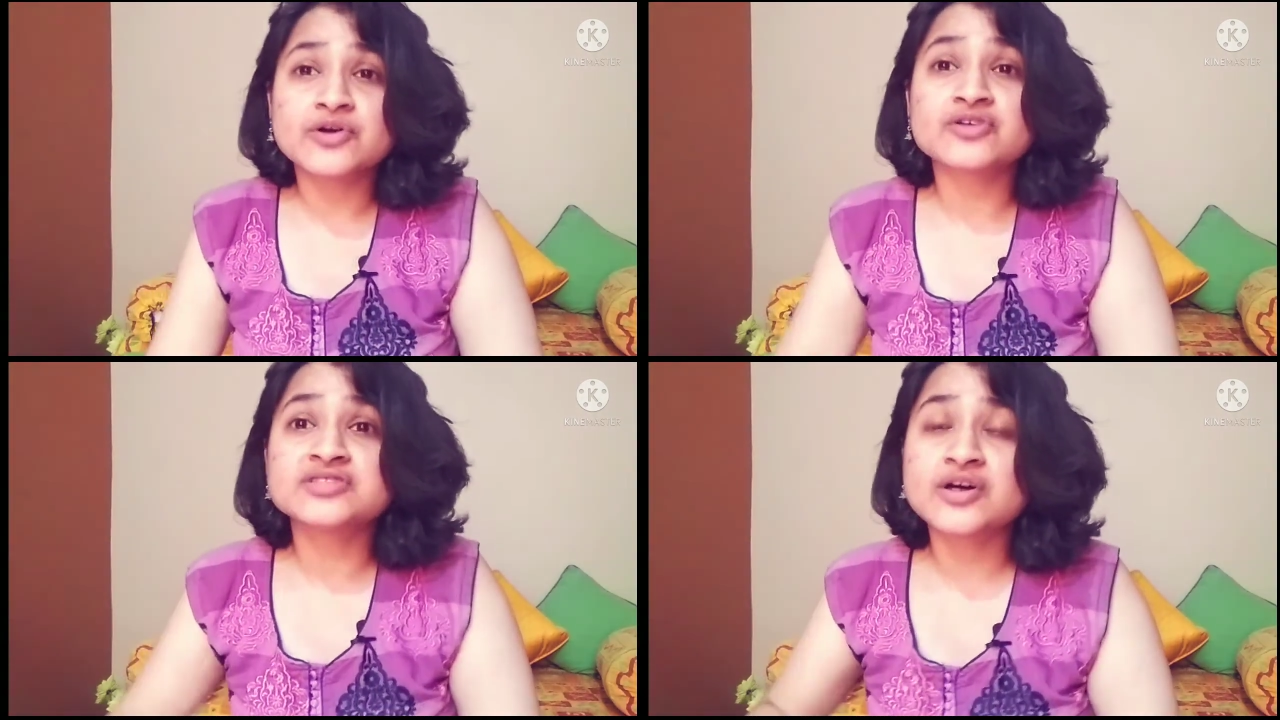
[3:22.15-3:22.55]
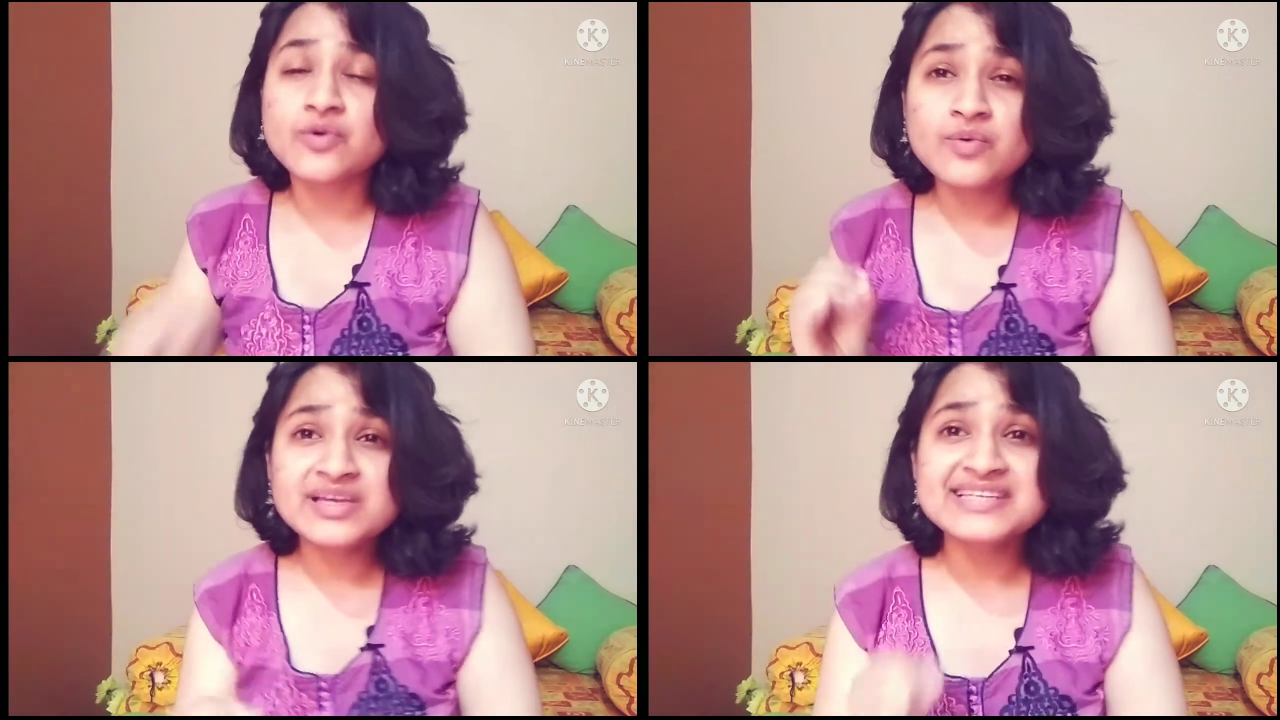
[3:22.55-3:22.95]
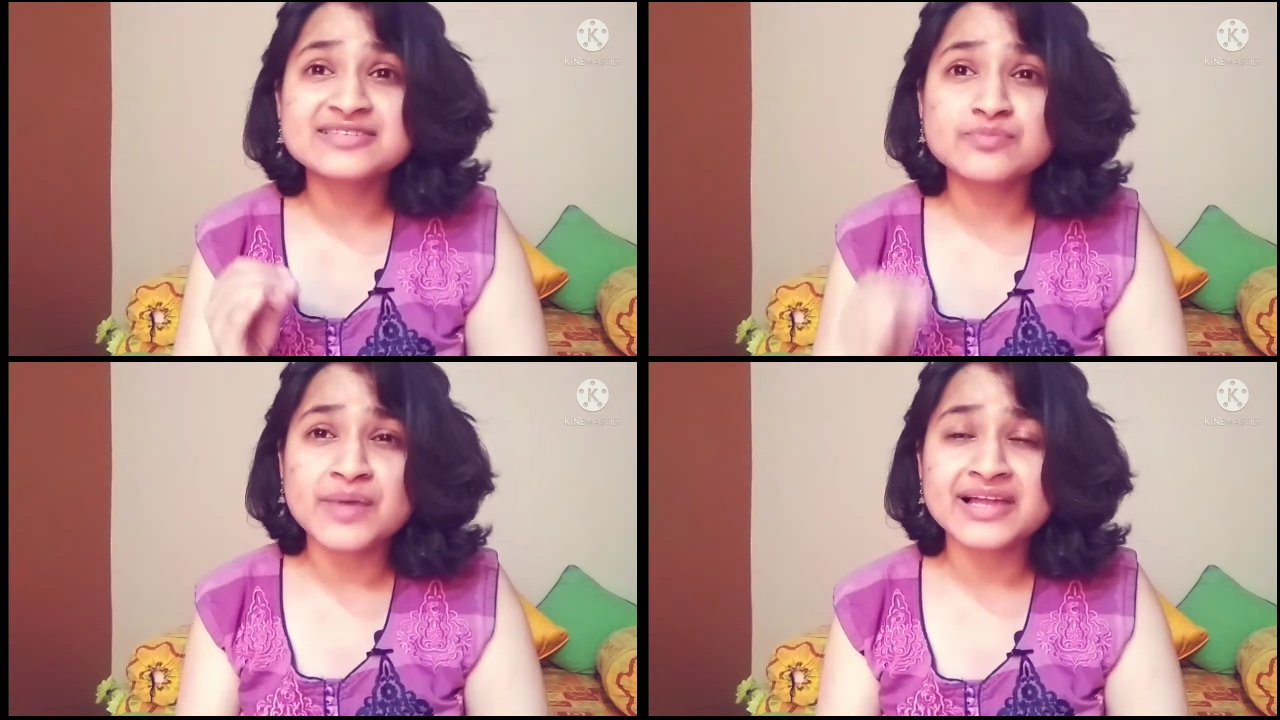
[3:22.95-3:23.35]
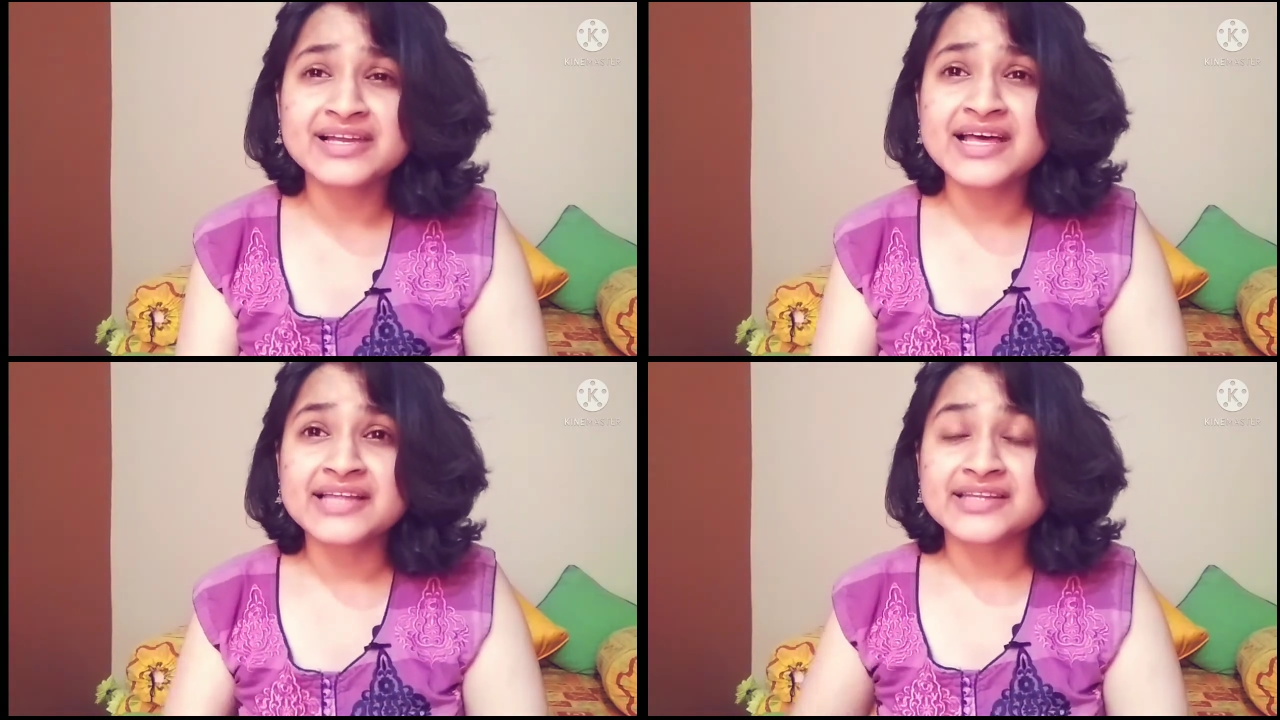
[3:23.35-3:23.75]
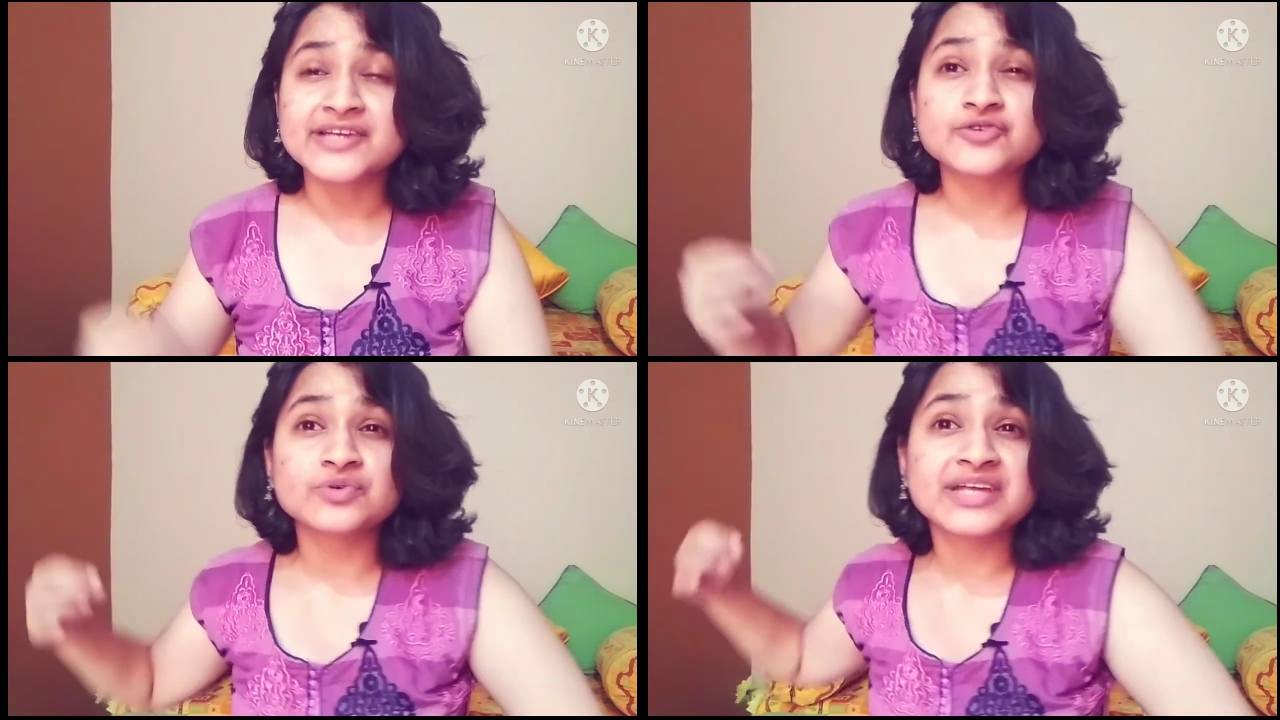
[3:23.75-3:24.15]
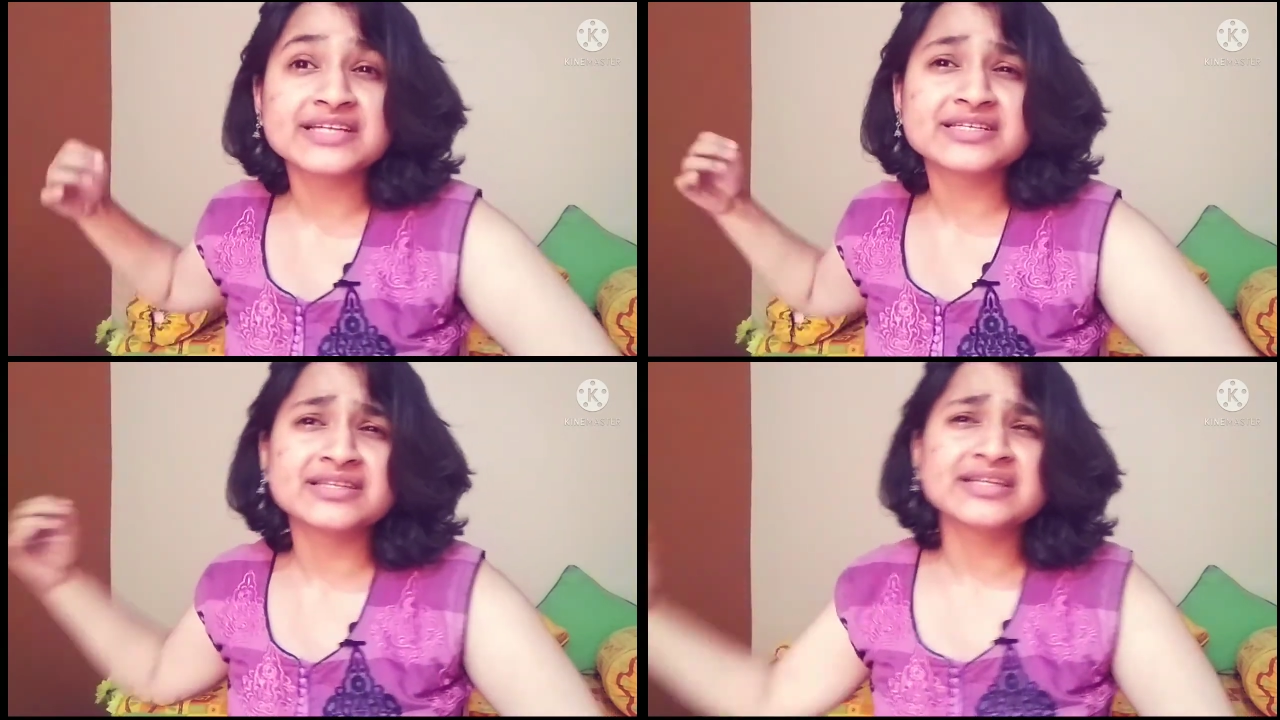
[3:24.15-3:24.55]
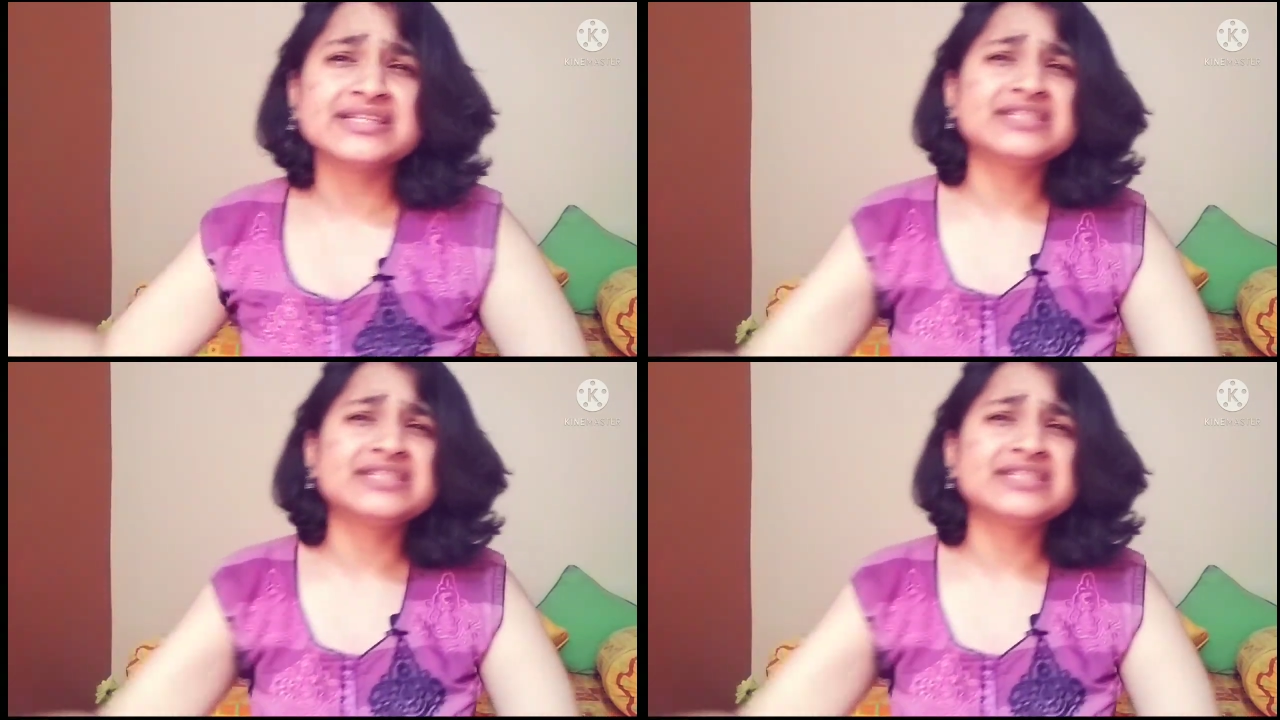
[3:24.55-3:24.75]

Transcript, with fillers: because the only smell that rotates in the